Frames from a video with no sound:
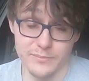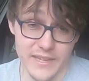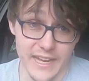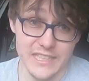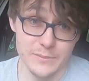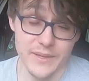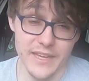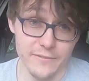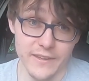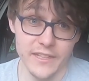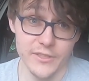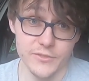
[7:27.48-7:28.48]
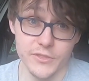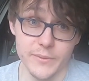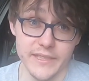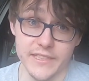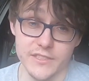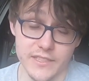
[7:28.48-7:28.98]
has better value to
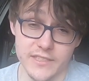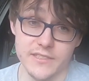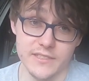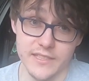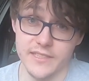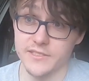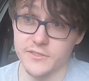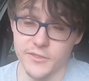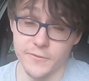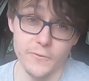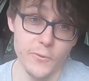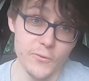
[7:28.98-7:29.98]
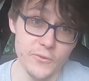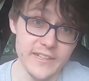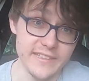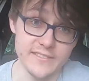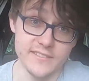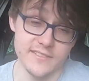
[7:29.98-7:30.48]
it. It's the 4
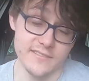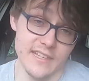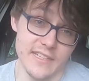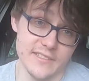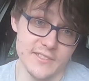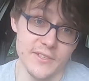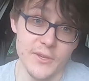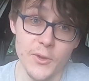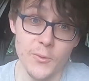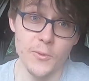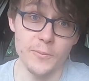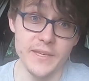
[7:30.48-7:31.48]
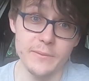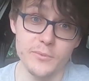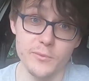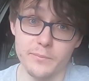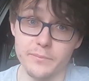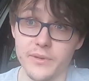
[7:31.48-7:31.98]
rings. That's what
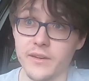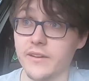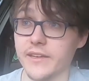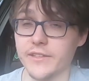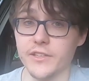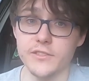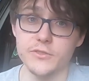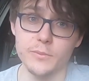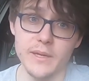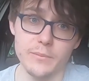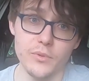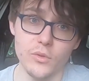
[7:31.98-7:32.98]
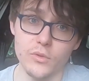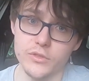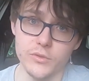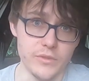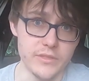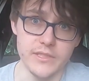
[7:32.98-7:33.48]
people buy. You know, I talk about
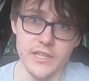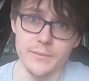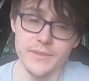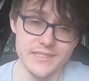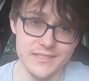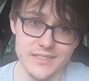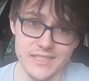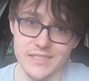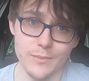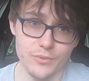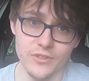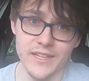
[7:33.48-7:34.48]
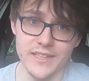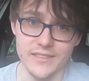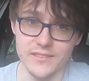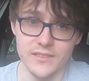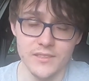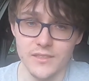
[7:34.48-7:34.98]
Porsche all the time. It's the
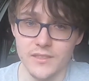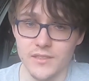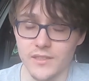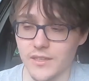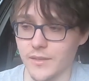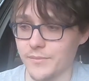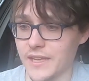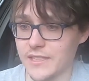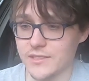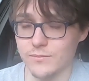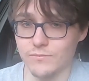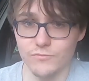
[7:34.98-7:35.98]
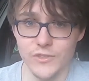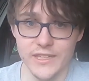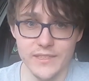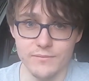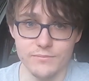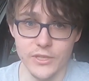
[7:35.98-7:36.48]
brand. That's
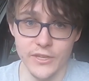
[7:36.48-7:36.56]
really